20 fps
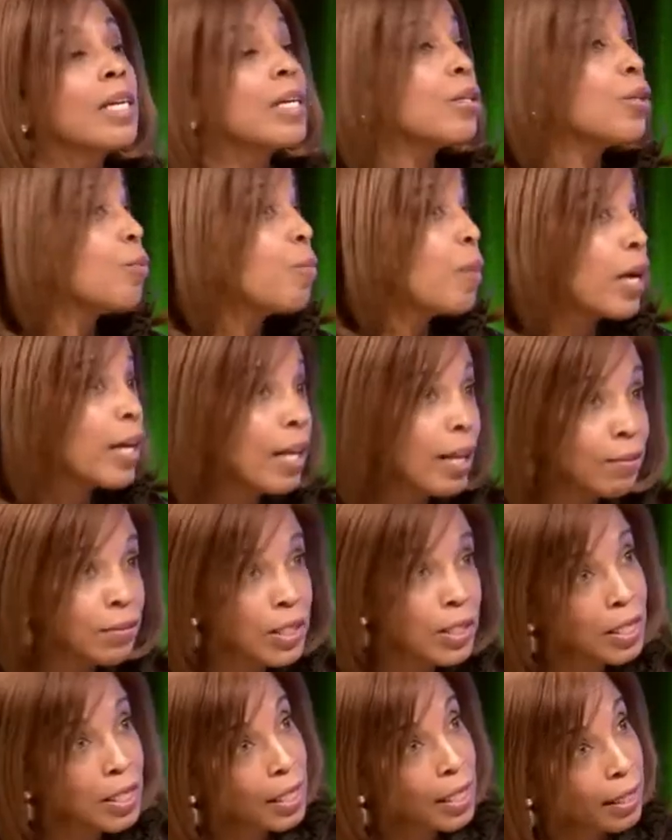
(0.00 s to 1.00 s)
You might have
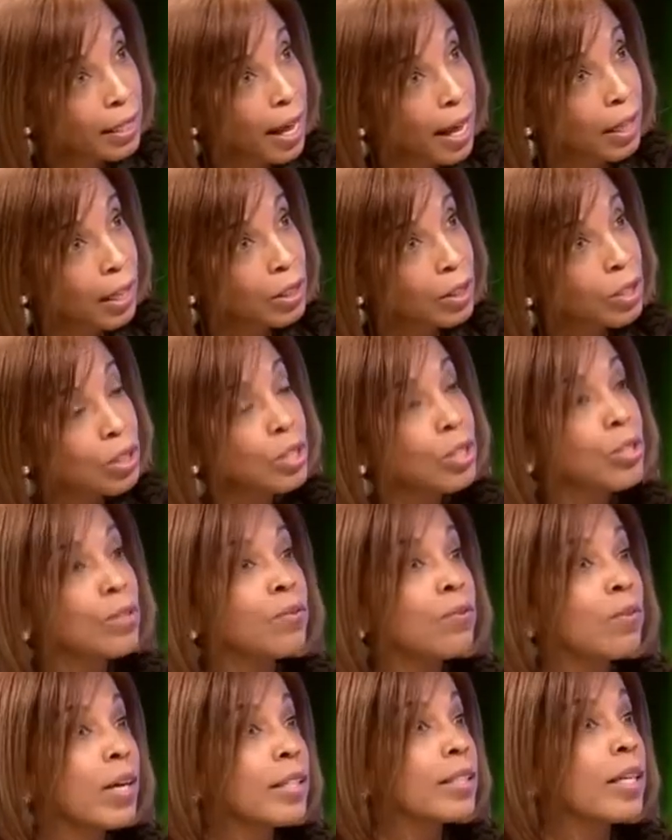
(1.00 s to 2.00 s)
to see an allergist to
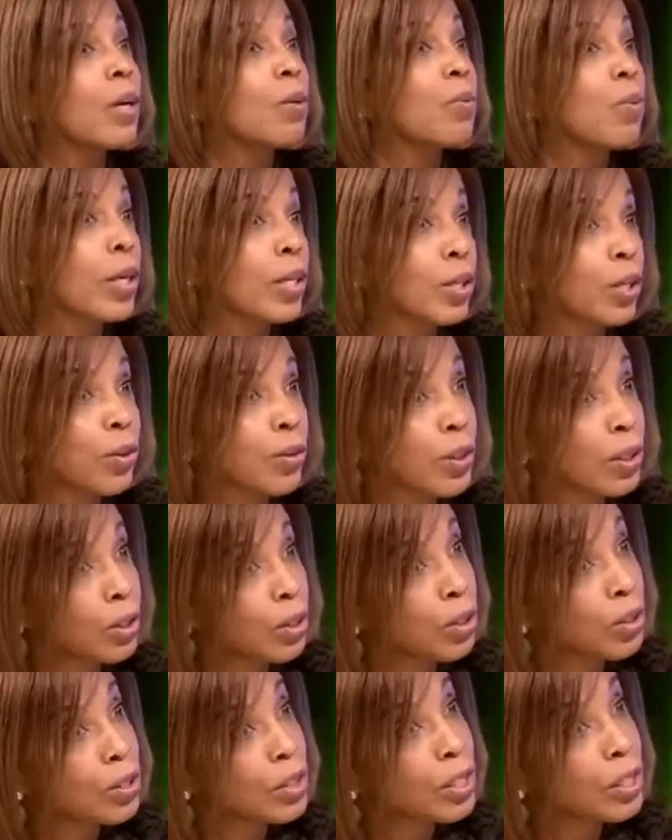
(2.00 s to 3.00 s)
find out what you're
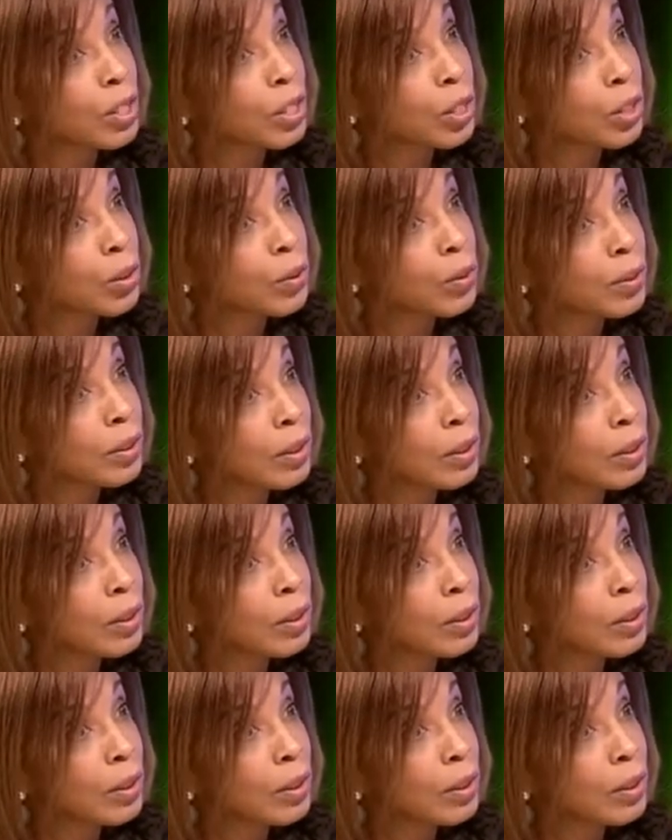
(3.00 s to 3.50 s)
allergic to.